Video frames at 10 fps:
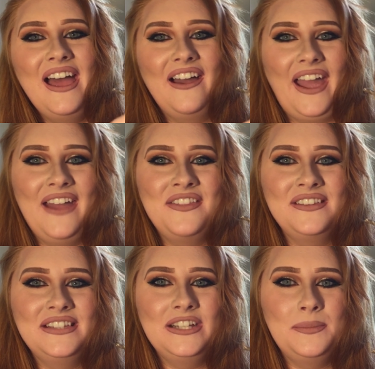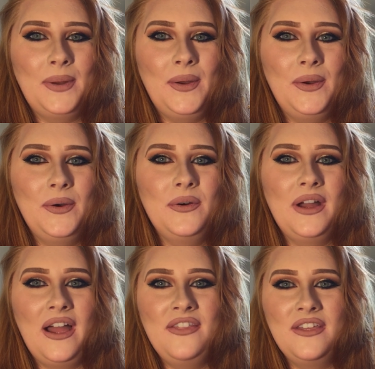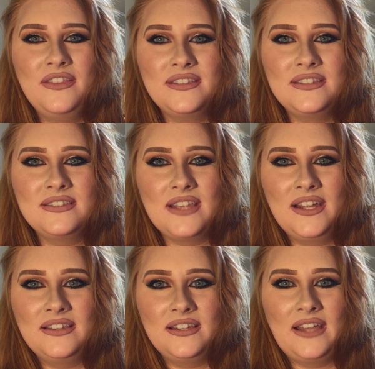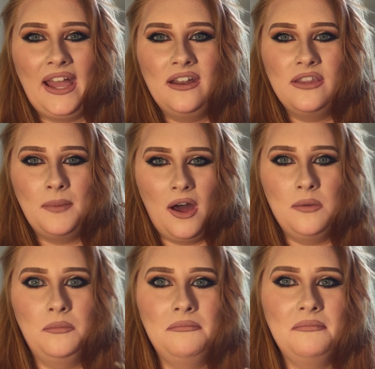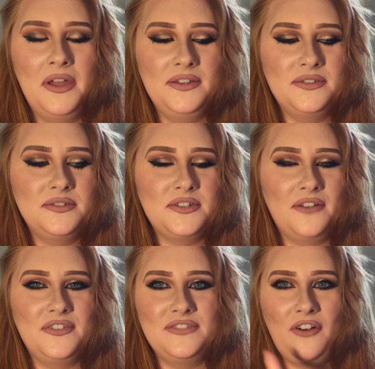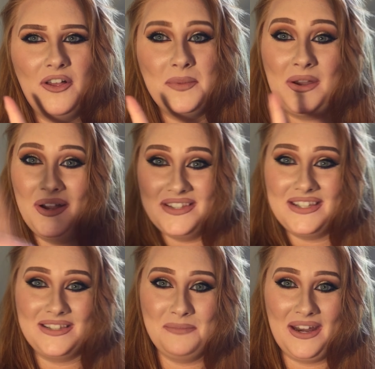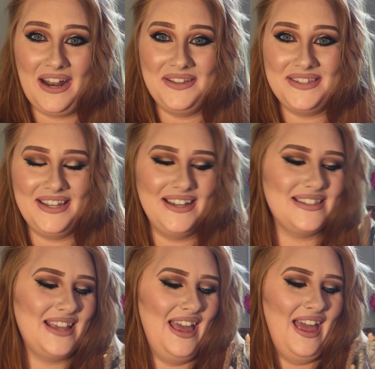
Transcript: okay, and then a little bow, and then this is like the can the bottom and stuff is falling because it's made out of sticks.